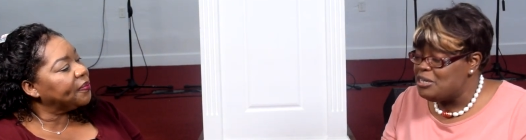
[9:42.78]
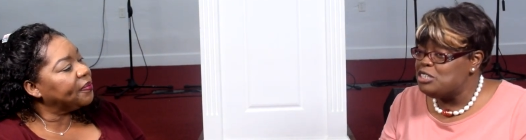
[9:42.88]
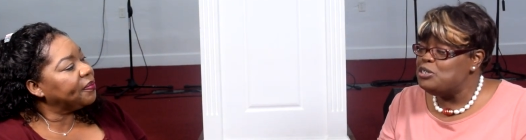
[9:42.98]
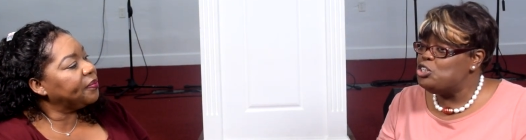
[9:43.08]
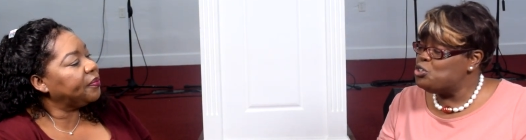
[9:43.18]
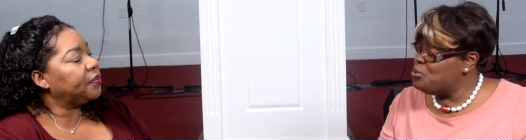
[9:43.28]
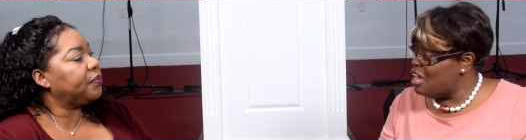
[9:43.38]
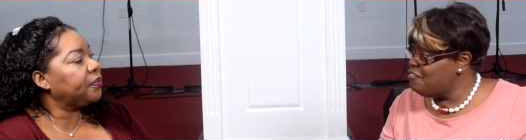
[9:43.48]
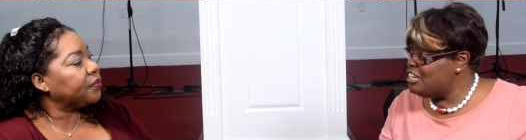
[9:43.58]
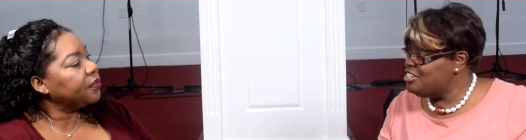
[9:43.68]
Speaker 1: because we do
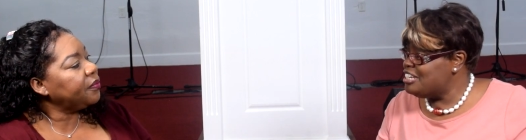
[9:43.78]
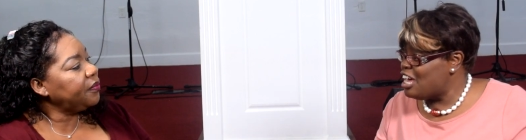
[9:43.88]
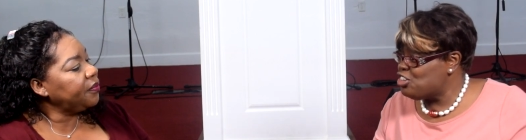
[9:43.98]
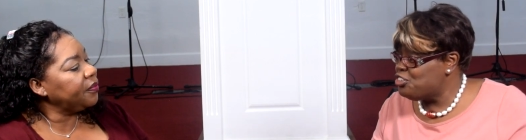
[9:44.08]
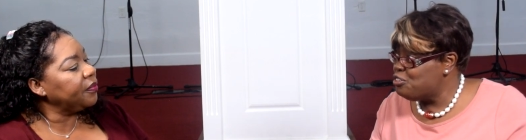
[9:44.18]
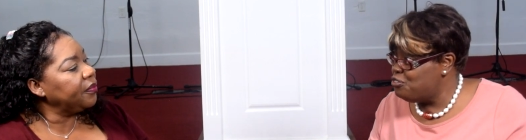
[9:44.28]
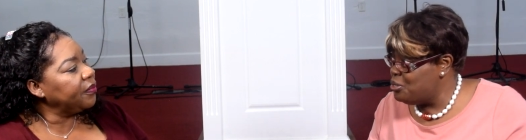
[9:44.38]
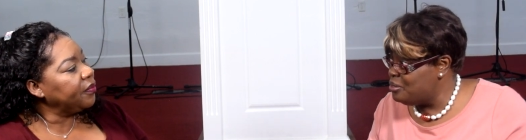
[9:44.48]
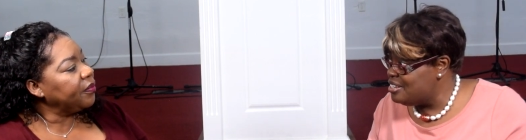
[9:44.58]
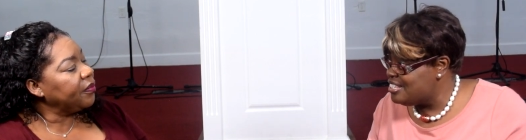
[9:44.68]
have international
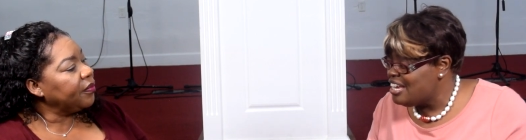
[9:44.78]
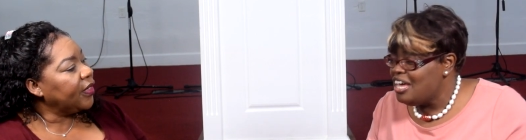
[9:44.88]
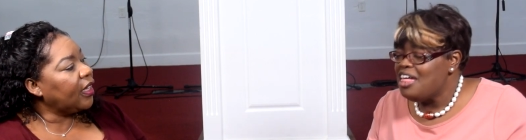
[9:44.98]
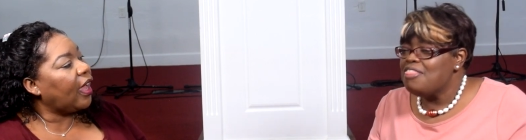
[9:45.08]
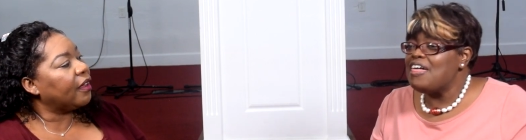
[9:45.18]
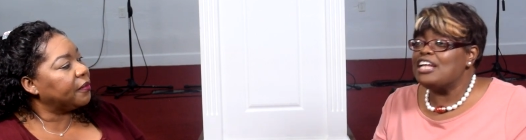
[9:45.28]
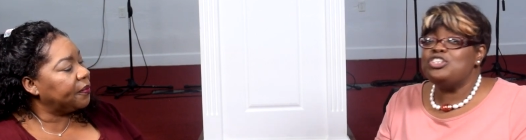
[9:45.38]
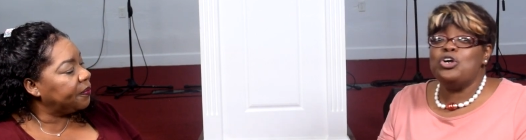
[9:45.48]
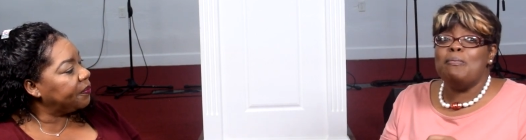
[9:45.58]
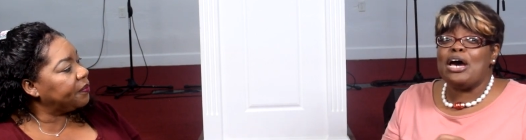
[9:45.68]
viewers, yeah. that
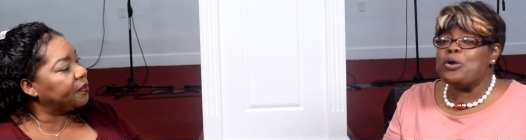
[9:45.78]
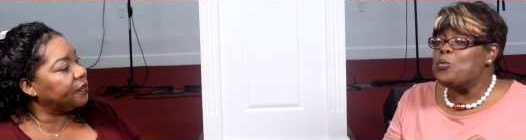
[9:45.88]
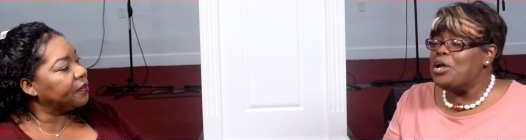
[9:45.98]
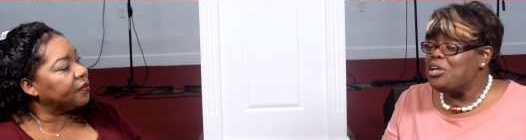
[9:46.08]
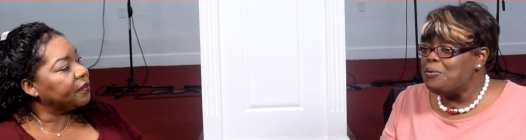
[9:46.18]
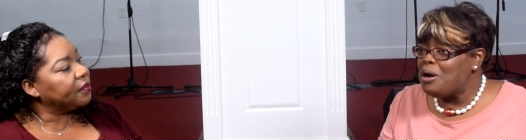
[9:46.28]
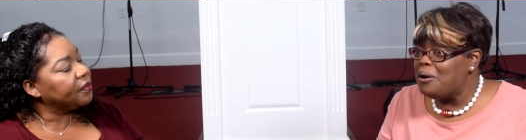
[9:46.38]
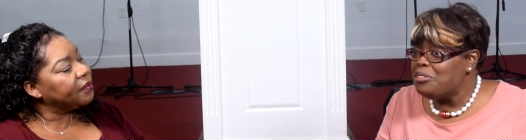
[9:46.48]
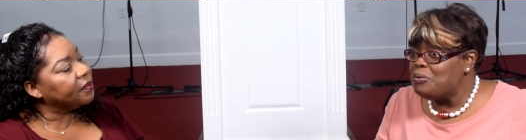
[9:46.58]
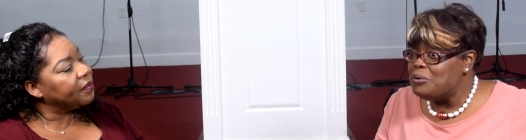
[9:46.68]
no matter where you are
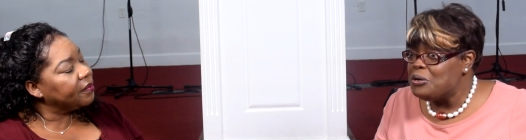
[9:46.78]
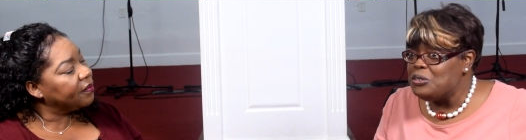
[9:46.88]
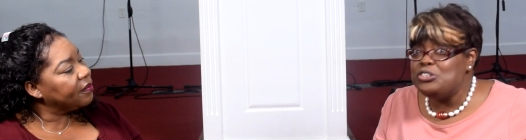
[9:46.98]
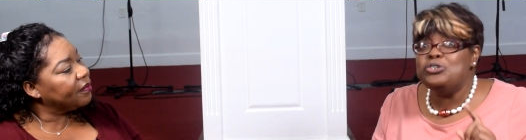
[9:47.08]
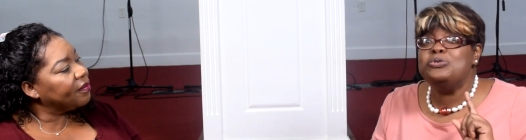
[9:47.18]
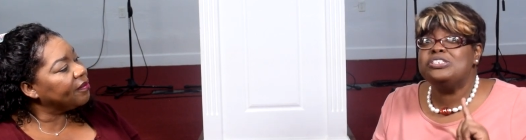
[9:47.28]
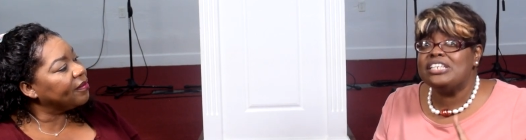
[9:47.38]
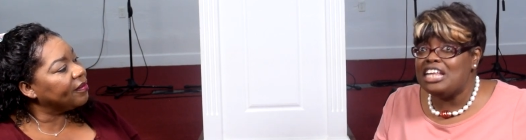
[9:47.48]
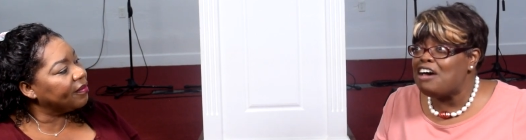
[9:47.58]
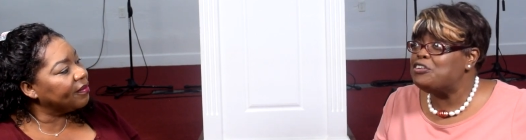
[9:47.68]
in the world, you
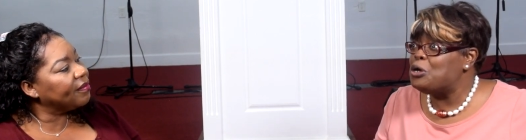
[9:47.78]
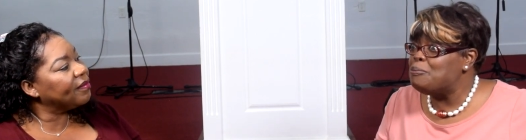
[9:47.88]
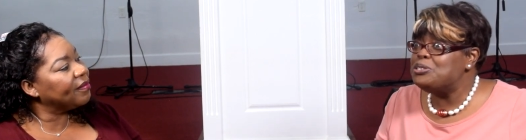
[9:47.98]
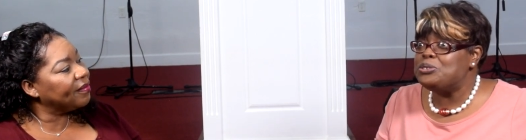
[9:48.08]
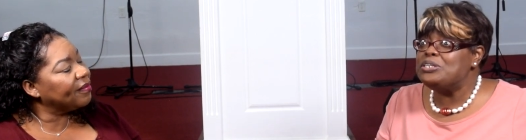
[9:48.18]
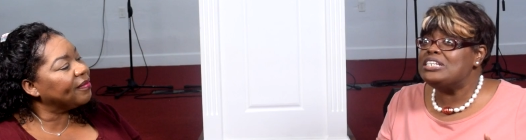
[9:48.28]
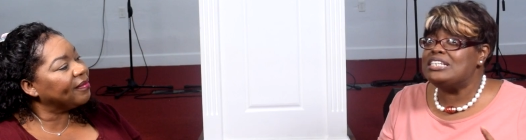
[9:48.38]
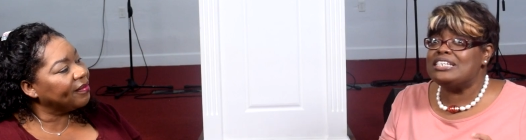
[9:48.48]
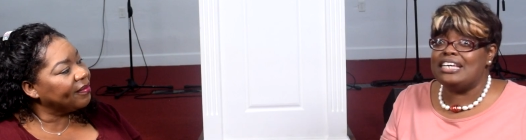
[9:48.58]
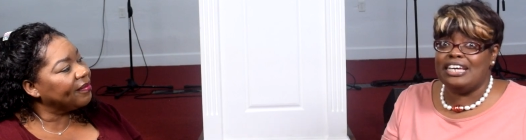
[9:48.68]
still have an opportunity
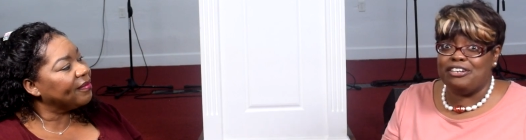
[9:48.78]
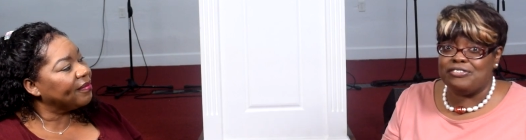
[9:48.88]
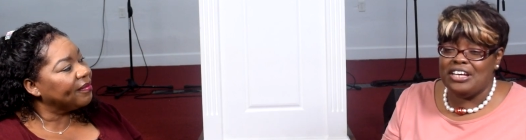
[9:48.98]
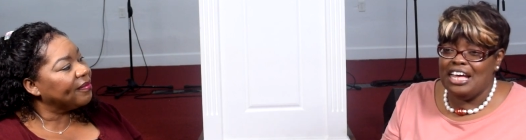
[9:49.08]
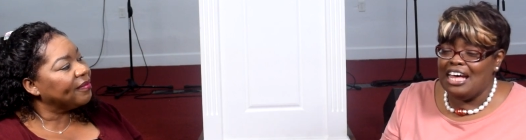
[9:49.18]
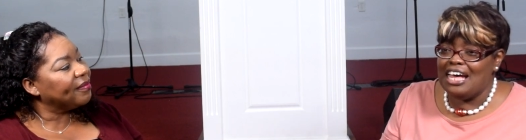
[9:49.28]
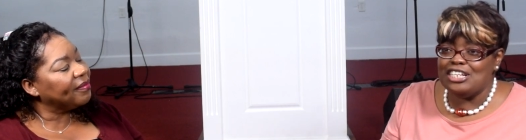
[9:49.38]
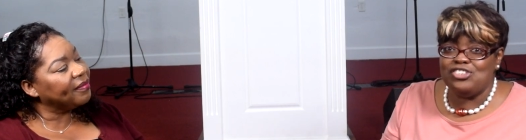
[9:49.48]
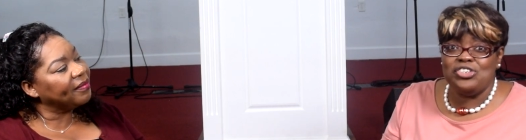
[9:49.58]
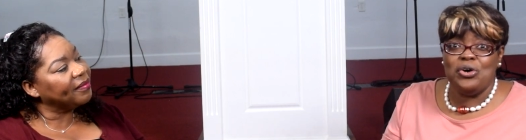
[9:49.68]
to give.
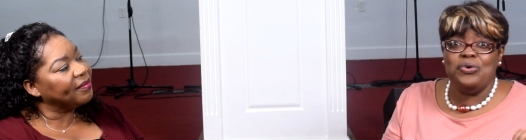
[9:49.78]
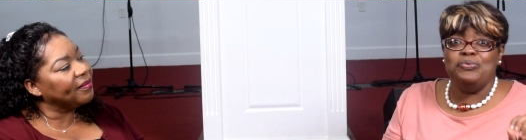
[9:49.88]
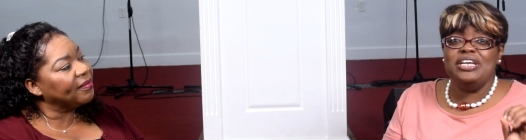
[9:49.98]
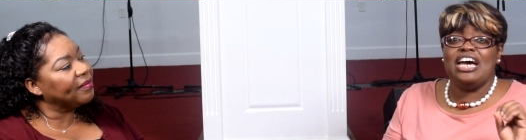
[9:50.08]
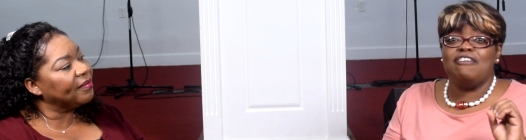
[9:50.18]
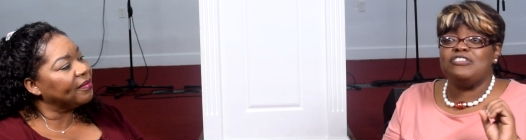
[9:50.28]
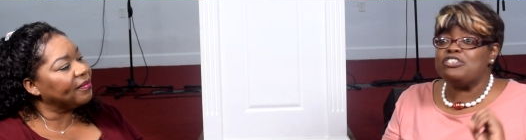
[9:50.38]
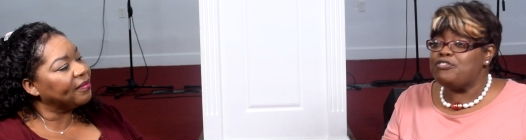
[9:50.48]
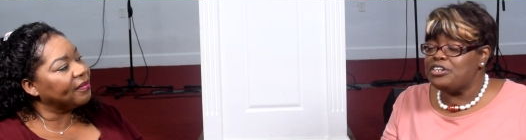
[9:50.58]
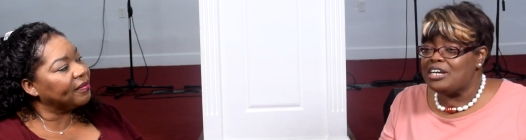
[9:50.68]
And so we have
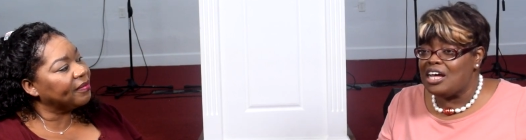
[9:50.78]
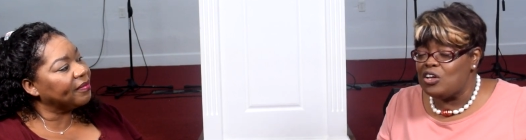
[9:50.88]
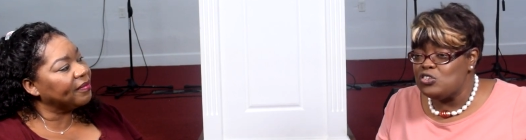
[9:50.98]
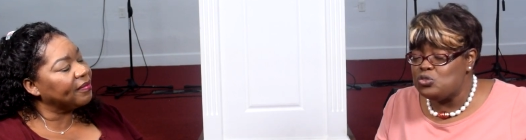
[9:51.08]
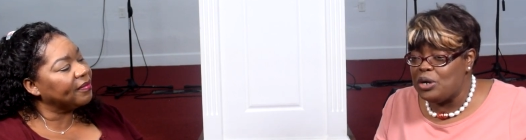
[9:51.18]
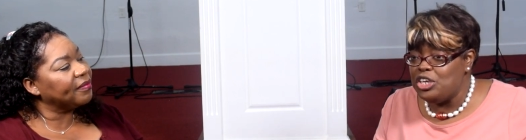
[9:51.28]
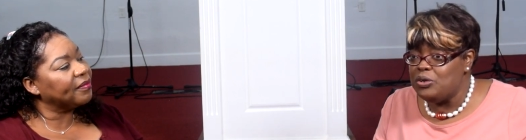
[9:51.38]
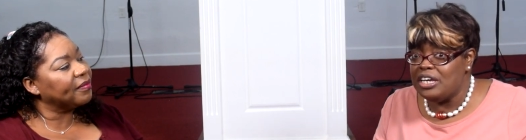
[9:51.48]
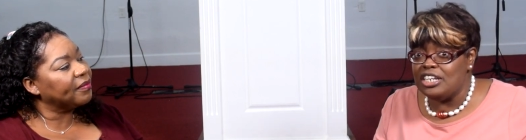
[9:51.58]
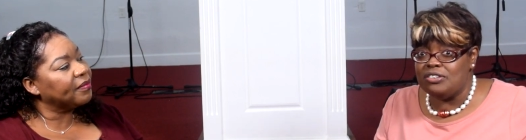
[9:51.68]
different accounts where you
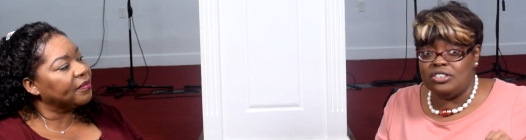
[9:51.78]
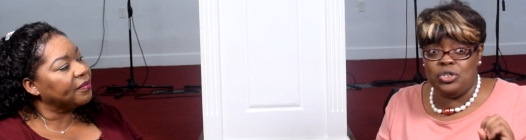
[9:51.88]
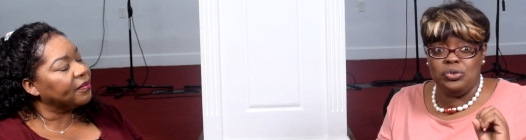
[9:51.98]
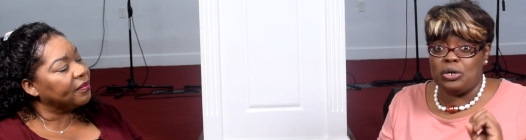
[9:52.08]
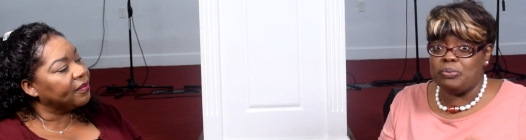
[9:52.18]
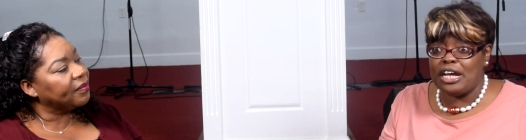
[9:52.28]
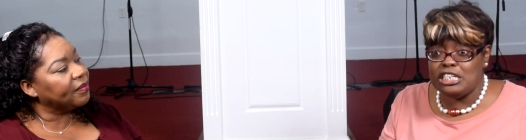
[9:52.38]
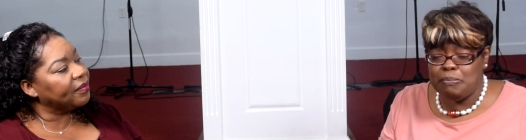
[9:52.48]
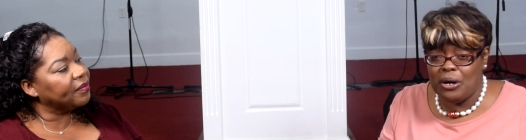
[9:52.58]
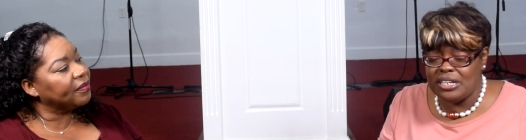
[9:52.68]
can do direct
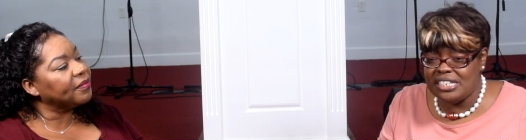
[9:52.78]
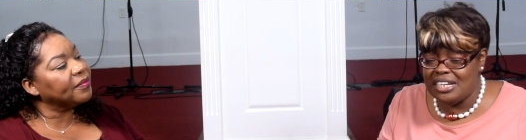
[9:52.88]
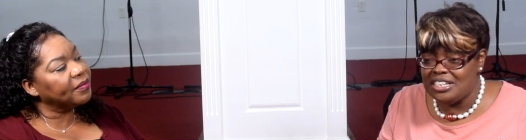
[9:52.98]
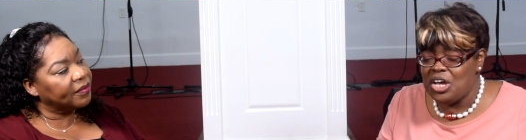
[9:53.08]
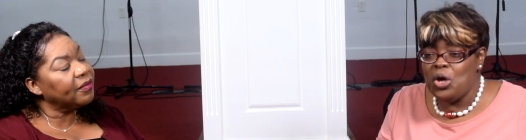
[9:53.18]
deposit,